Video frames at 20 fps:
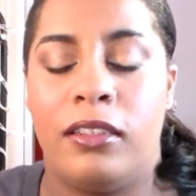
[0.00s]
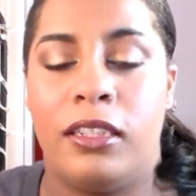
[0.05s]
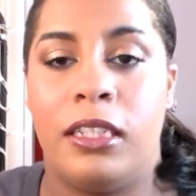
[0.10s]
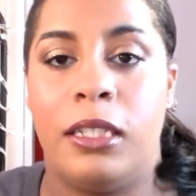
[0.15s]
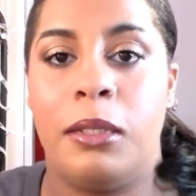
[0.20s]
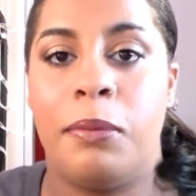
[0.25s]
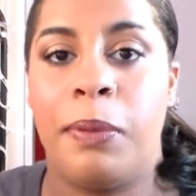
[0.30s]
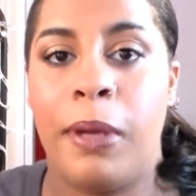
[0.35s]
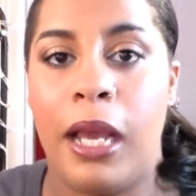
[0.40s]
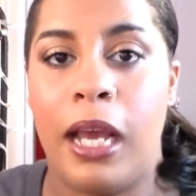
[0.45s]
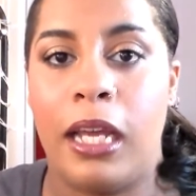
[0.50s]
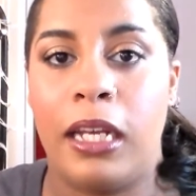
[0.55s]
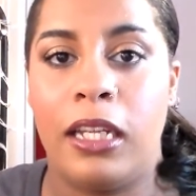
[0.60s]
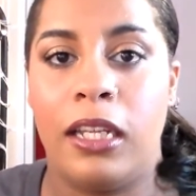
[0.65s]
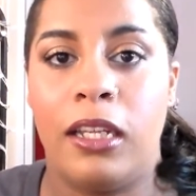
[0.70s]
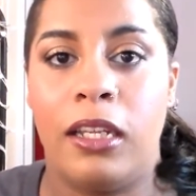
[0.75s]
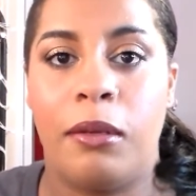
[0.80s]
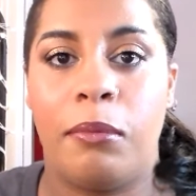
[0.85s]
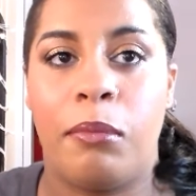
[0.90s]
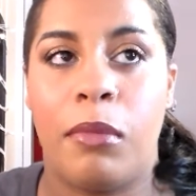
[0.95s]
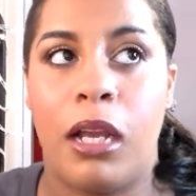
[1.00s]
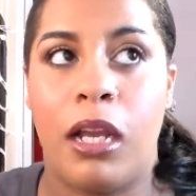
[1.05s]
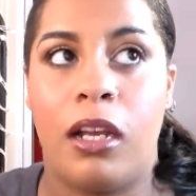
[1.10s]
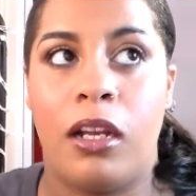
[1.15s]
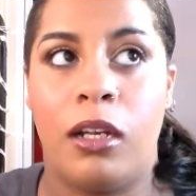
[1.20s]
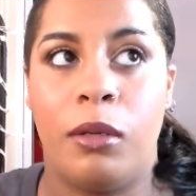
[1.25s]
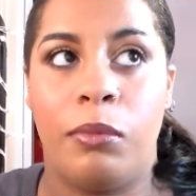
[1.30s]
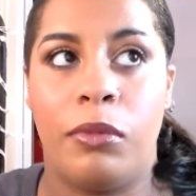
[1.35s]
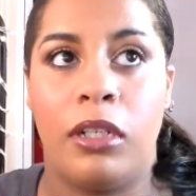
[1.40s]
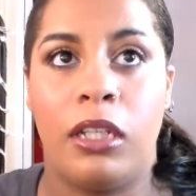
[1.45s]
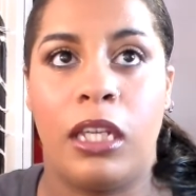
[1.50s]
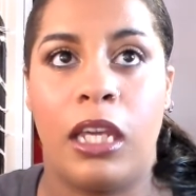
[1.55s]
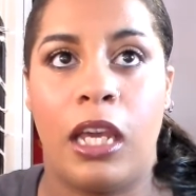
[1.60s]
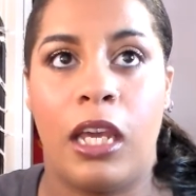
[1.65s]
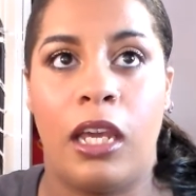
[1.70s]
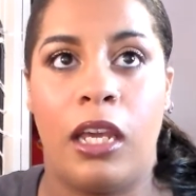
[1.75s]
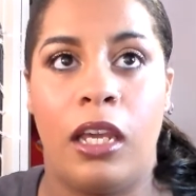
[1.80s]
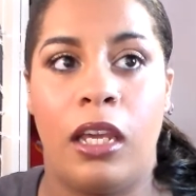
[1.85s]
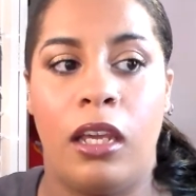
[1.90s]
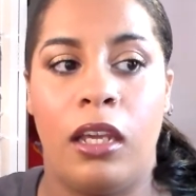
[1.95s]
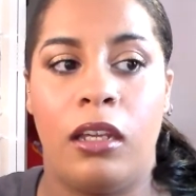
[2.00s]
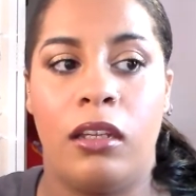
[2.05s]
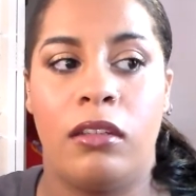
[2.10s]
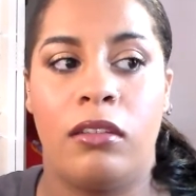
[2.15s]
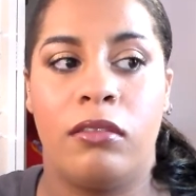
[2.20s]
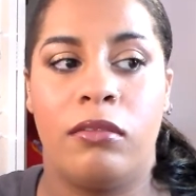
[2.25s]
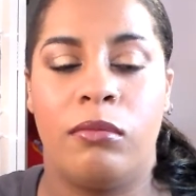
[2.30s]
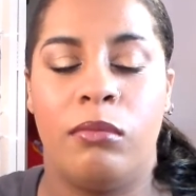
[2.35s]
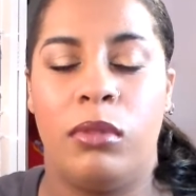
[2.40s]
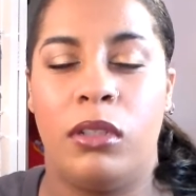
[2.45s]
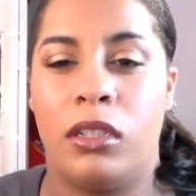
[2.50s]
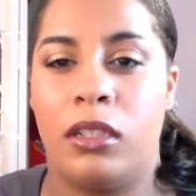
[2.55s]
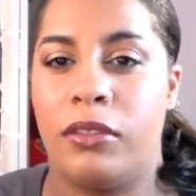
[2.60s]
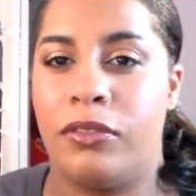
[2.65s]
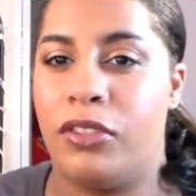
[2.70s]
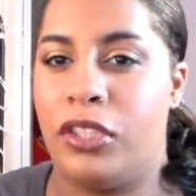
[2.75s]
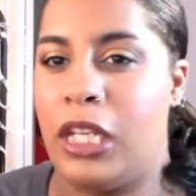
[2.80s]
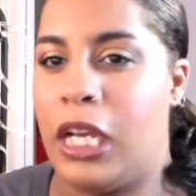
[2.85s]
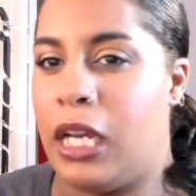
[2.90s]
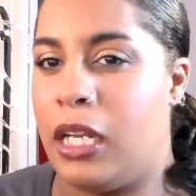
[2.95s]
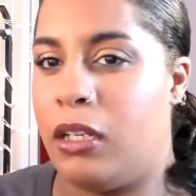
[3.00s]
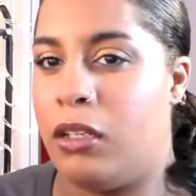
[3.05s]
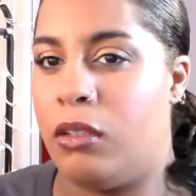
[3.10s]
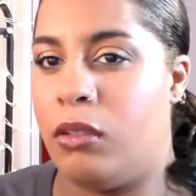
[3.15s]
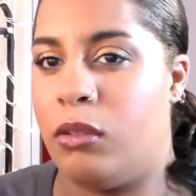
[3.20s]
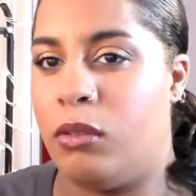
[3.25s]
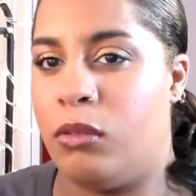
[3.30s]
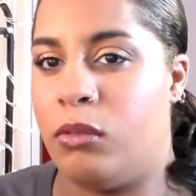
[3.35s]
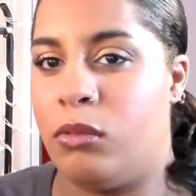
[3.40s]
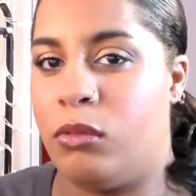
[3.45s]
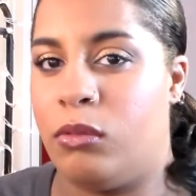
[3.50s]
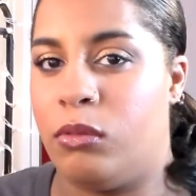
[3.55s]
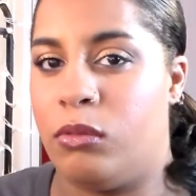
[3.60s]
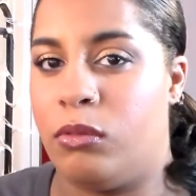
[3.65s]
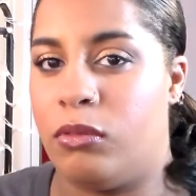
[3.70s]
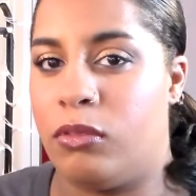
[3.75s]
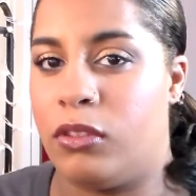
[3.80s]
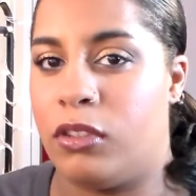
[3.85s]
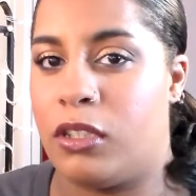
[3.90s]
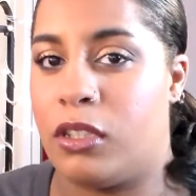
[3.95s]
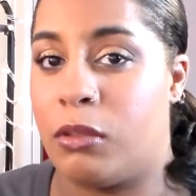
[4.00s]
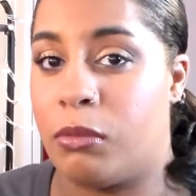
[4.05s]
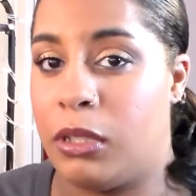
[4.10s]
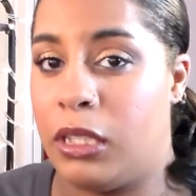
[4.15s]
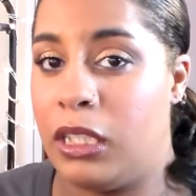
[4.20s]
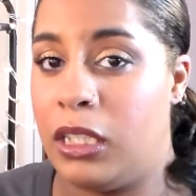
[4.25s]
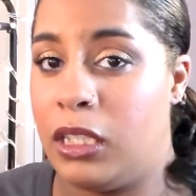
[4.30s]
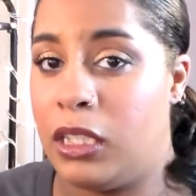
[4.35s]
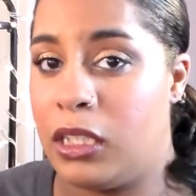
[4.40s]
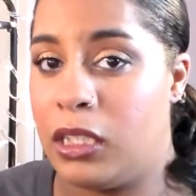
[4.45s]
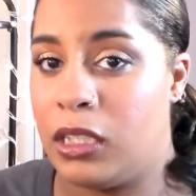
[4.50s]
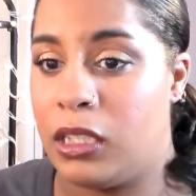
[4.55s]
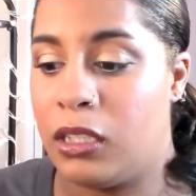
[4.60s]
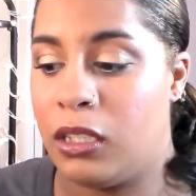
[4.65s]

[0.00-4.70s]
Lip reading: depotted my Urban Decay Book of Shadows 3.